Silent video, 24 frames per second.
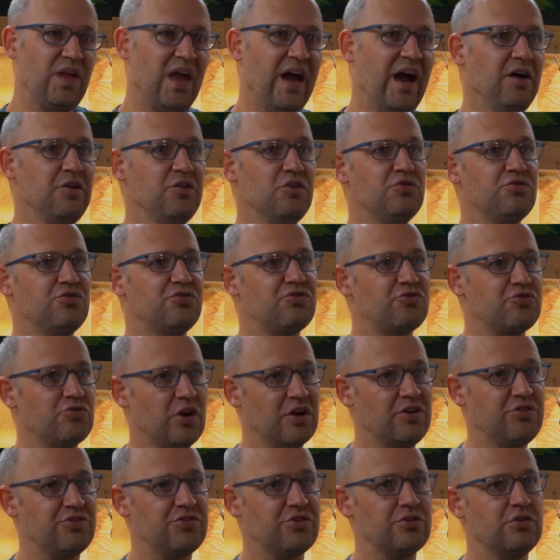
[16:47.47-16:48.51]
How do you
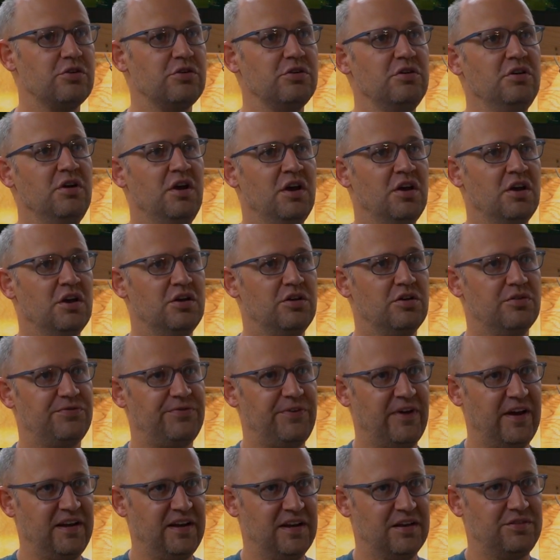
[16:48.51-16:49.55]
structure you're
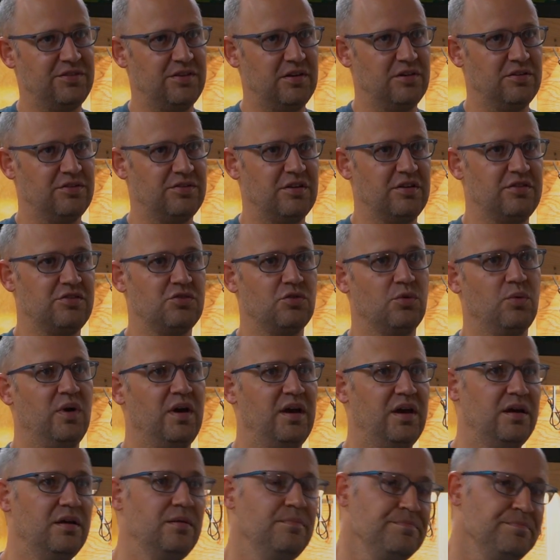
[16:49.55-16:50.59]
financing in such a
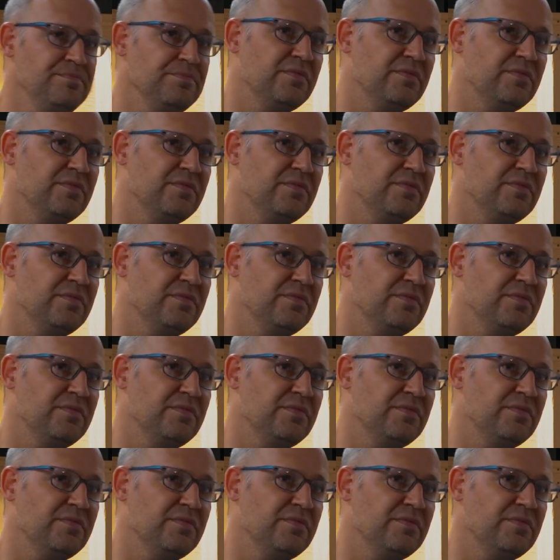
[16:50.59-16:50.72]
way